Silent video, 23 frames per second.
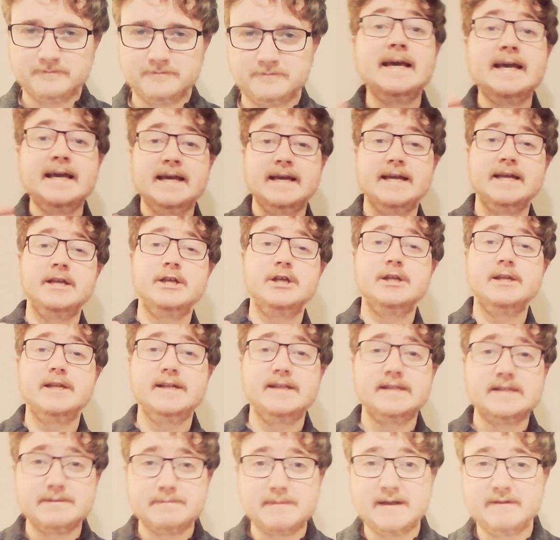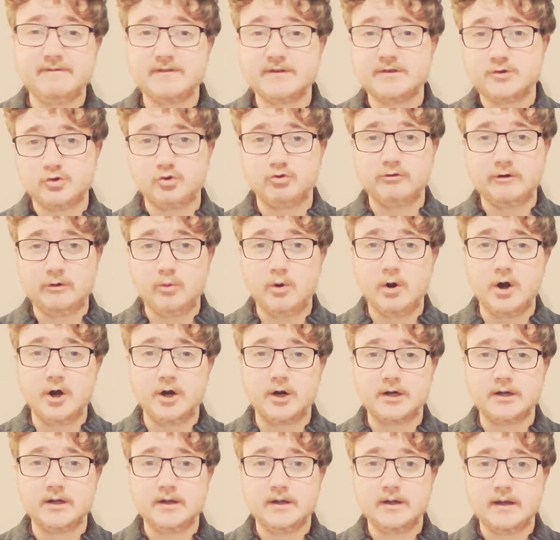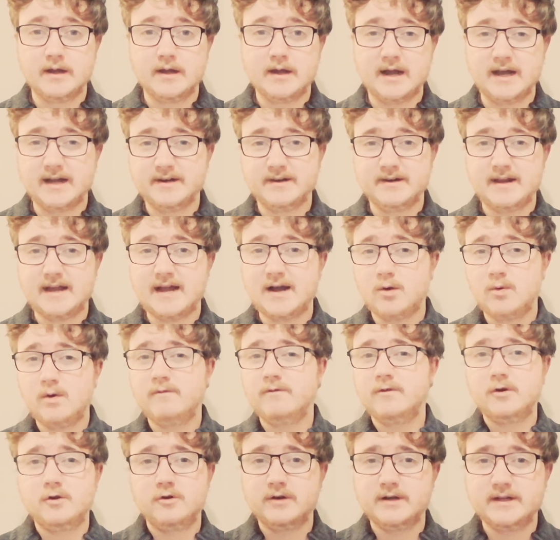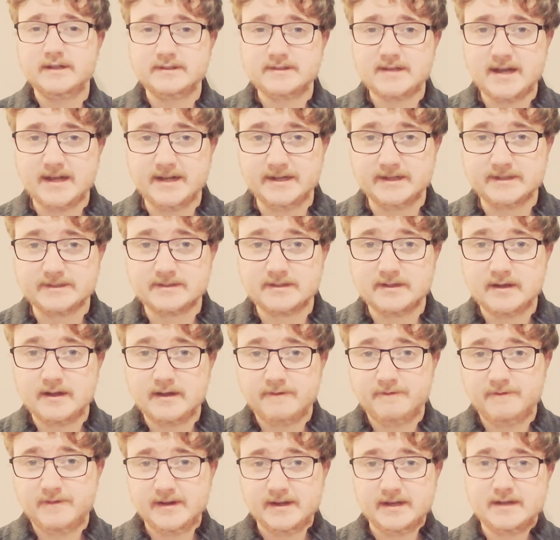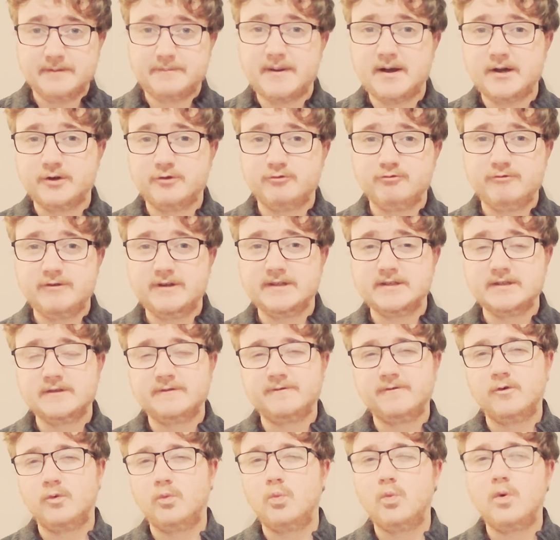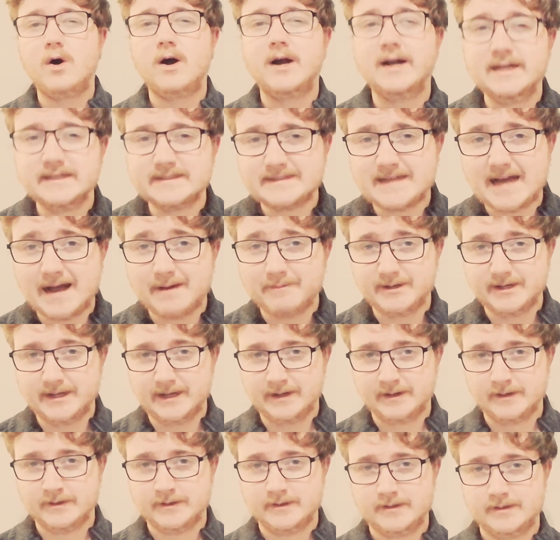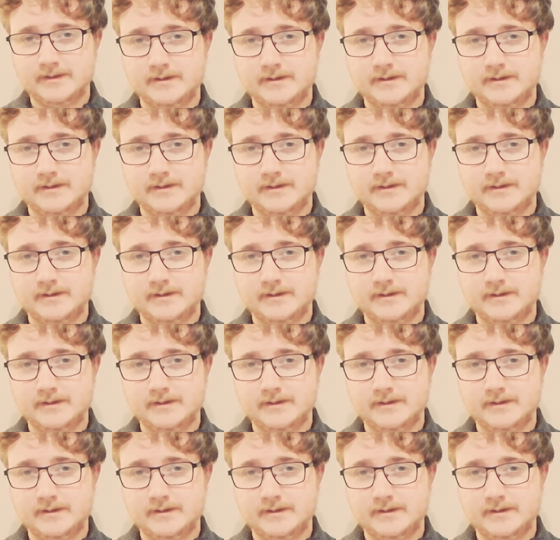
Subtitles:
Here, you need to make the story work, and however long it takes, think about the reasons for why it's happening.